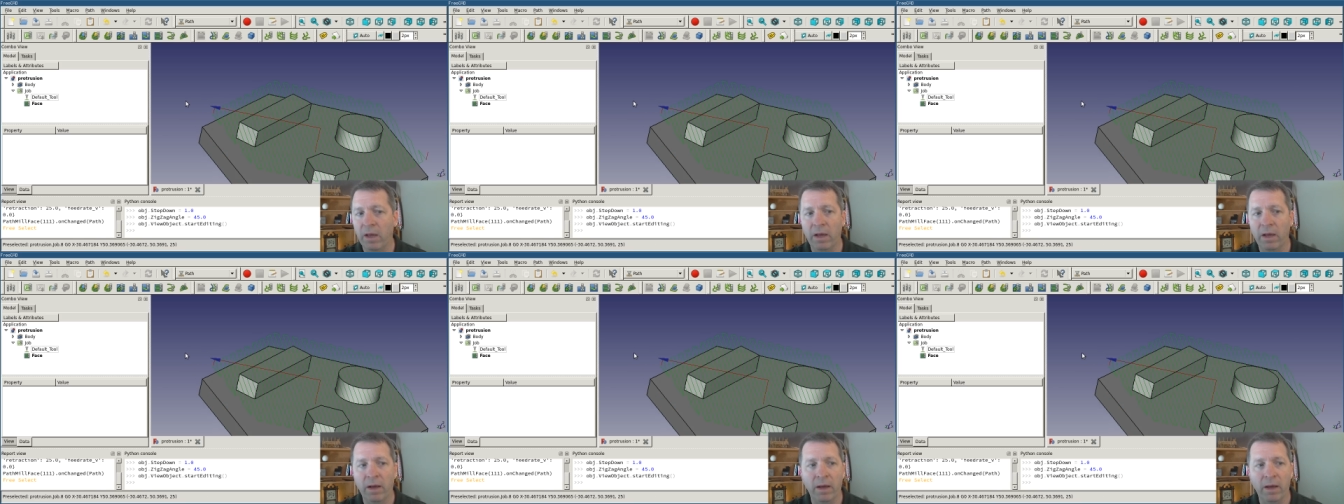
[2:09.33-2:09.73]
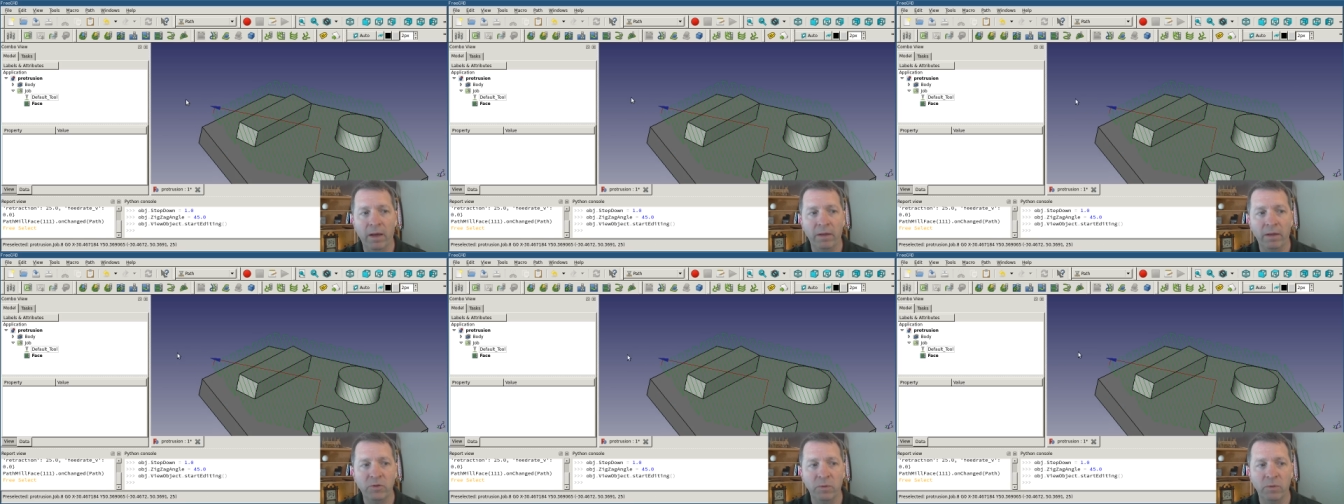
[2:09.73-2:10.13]

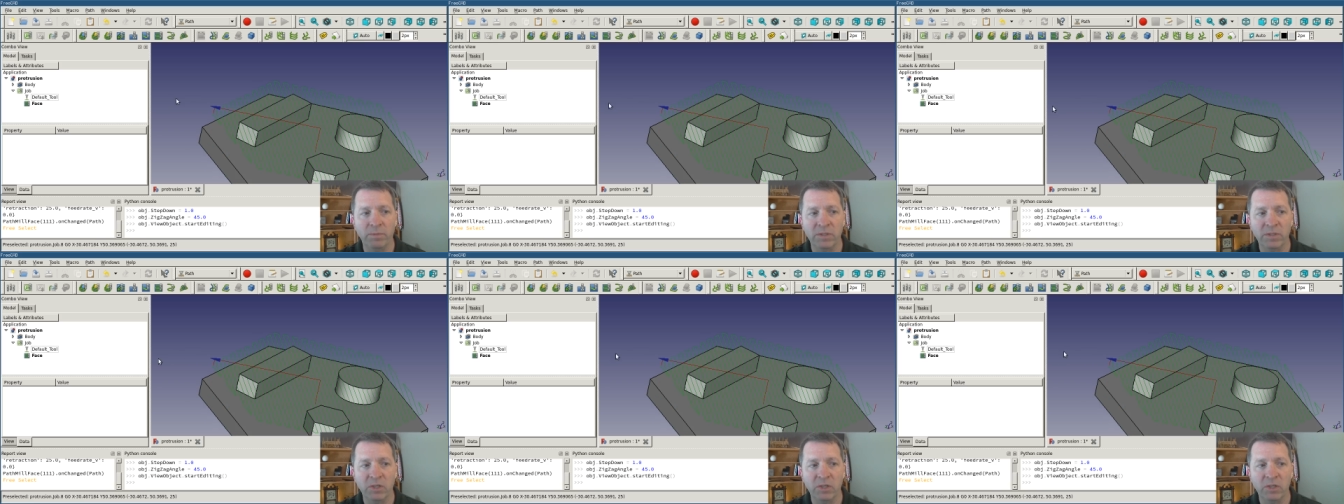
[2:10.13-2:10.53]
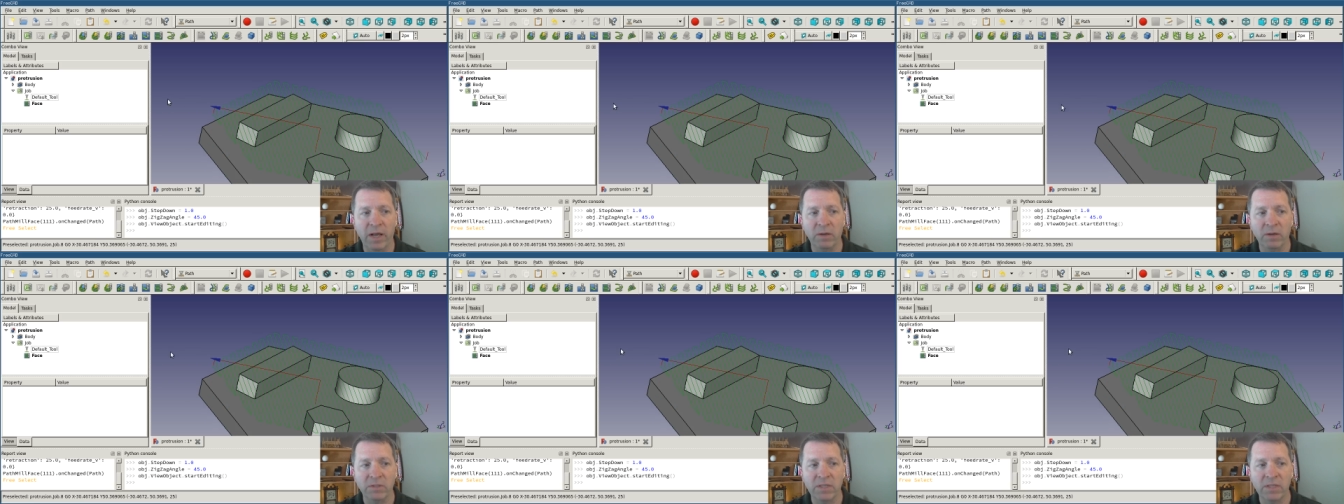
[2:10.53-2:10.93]
to a position
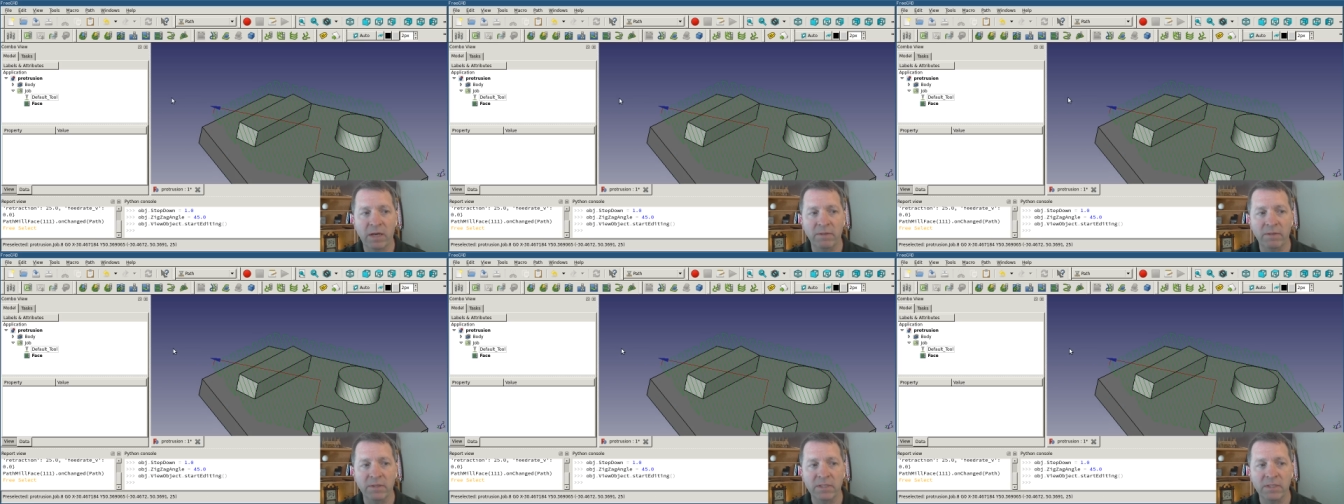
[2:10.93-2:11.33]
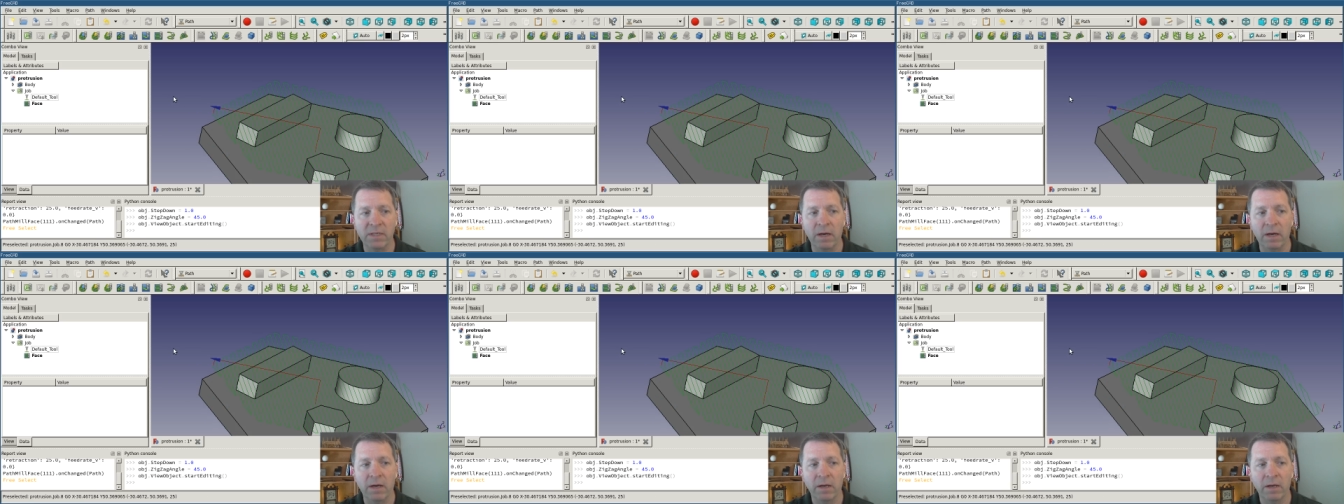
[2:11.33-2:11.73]
outside the
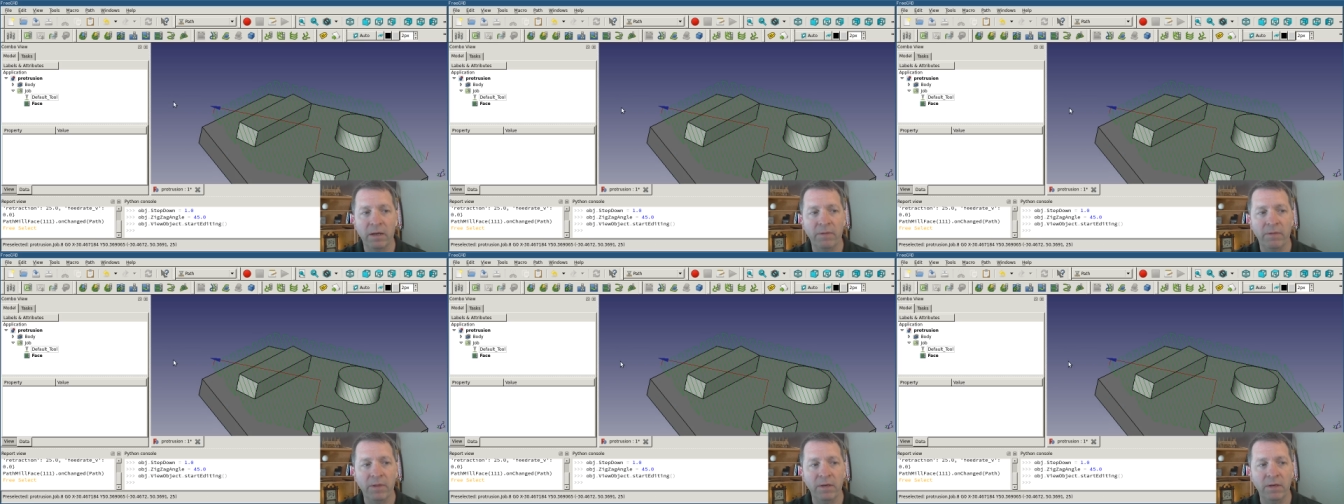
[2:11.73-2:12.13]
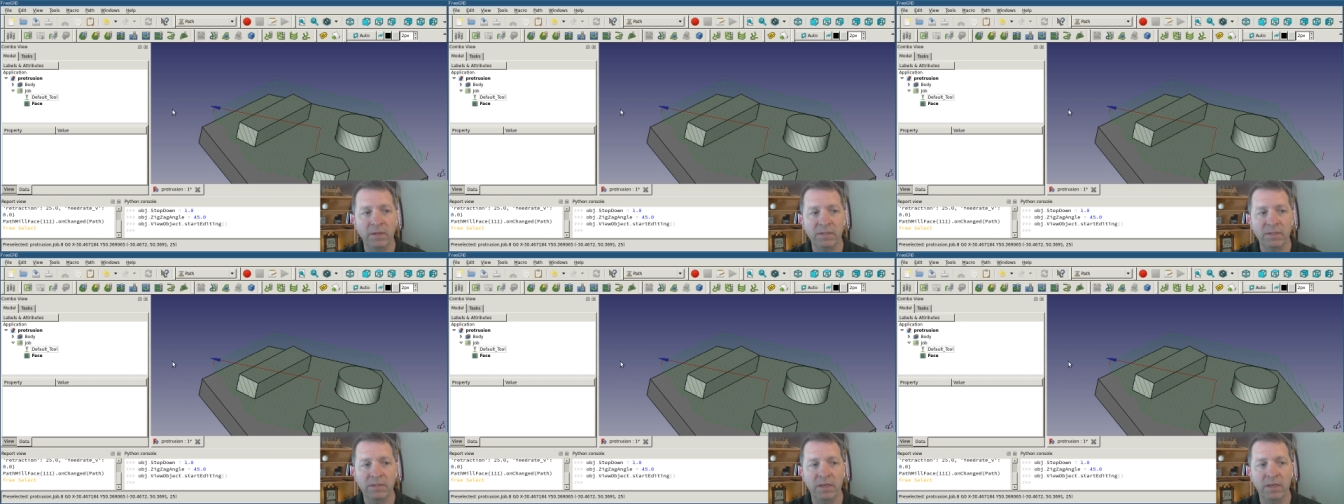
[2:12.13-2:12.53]
stock and then
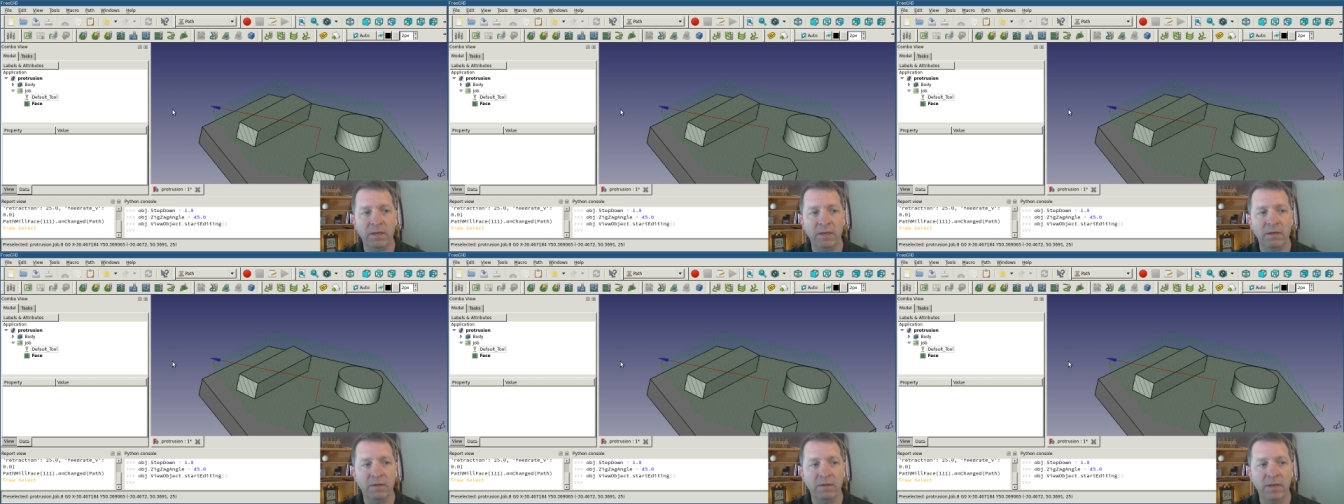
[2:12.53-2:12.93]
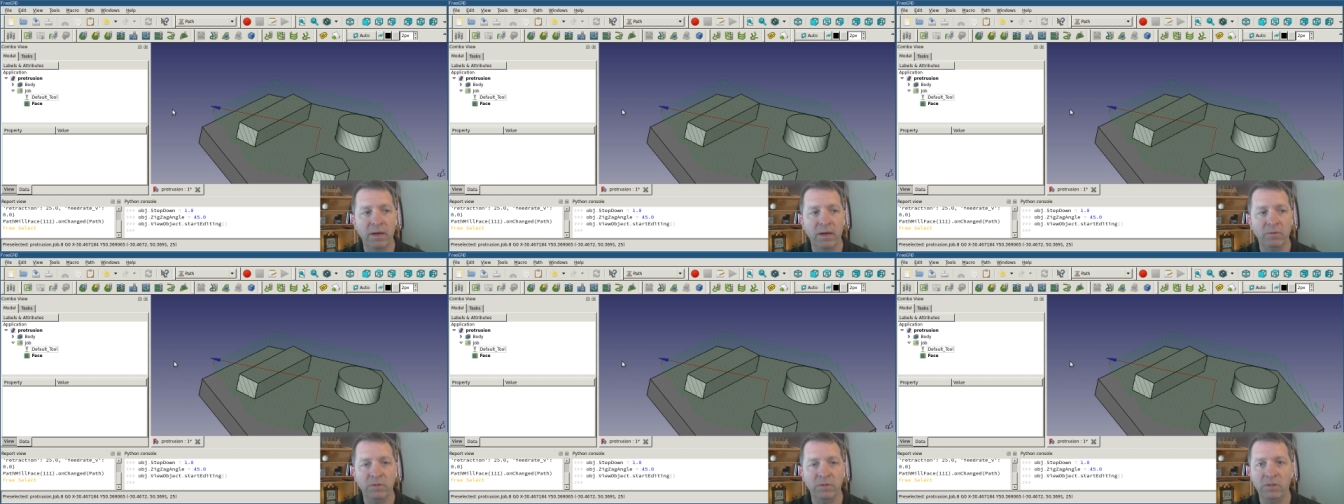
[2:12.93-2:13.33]
descend
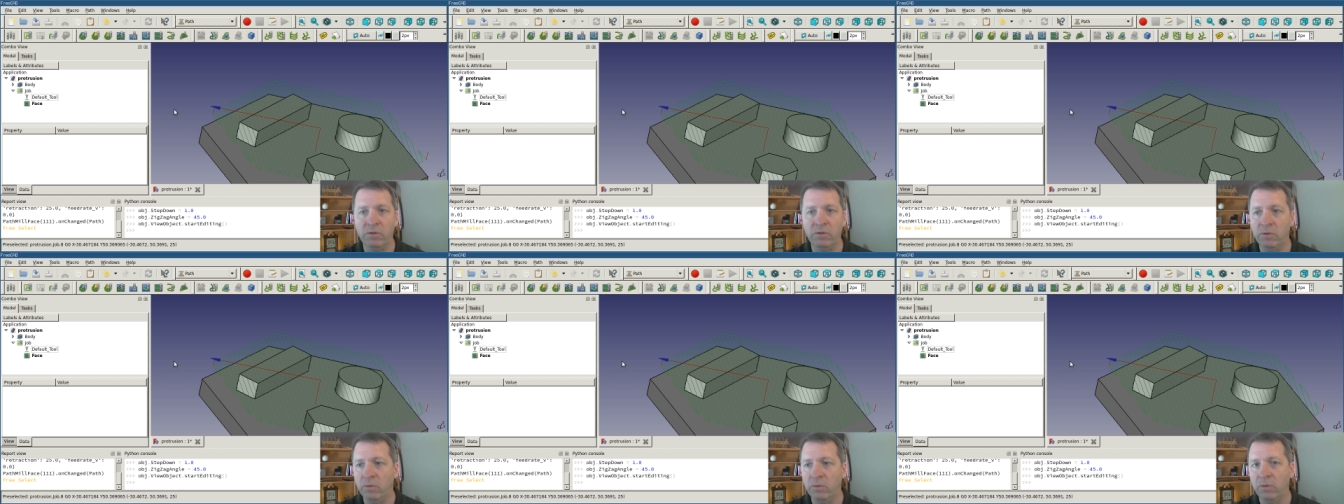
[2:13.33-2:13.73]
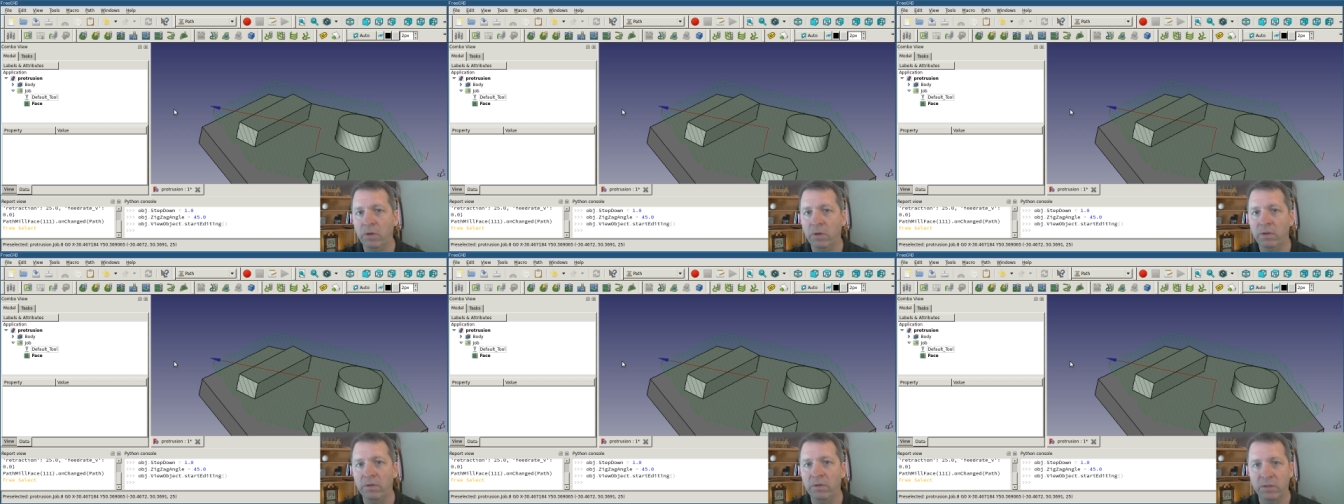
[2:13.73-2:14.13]
down to
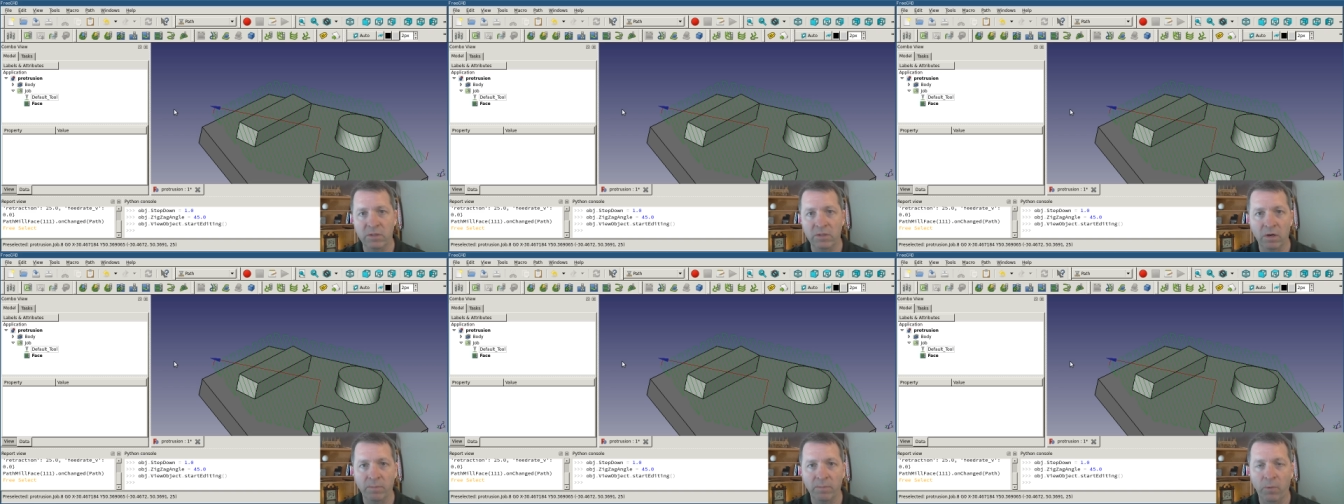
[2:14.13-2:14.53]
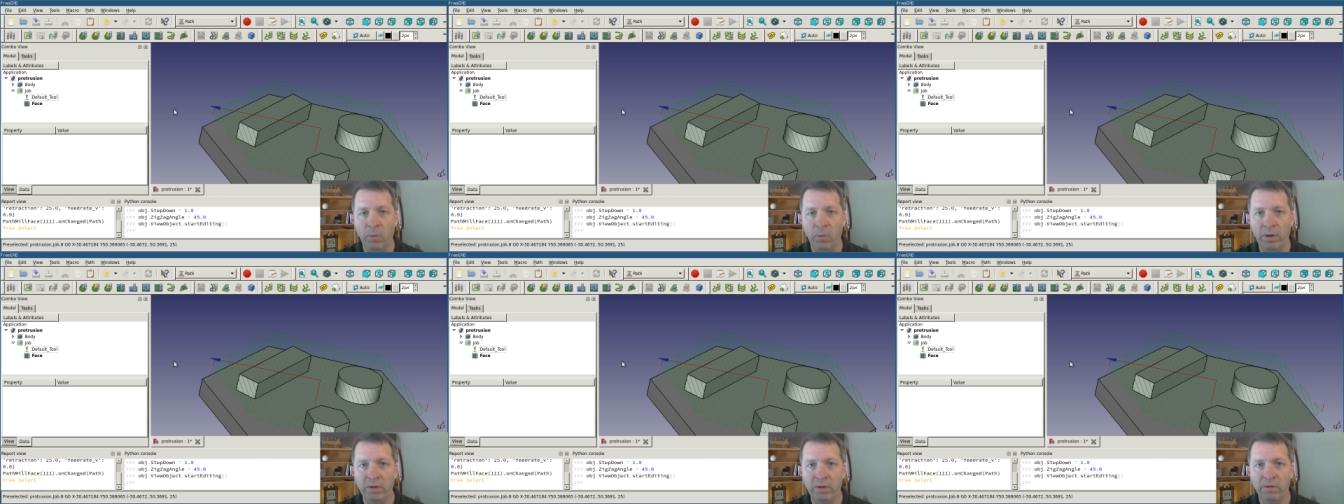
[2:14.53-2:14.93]
the start
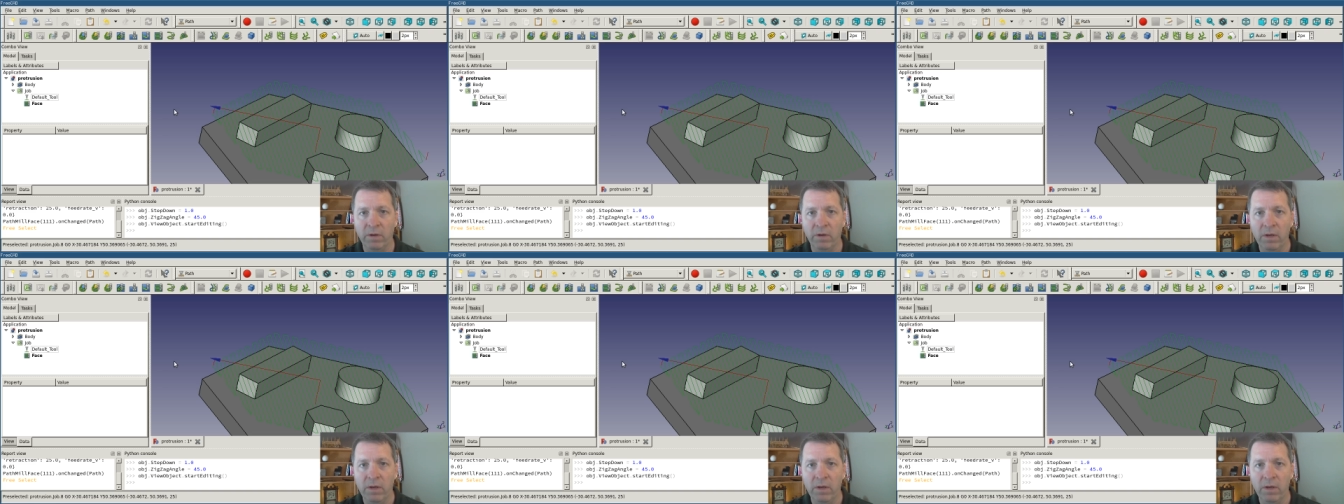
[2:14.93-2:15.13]
point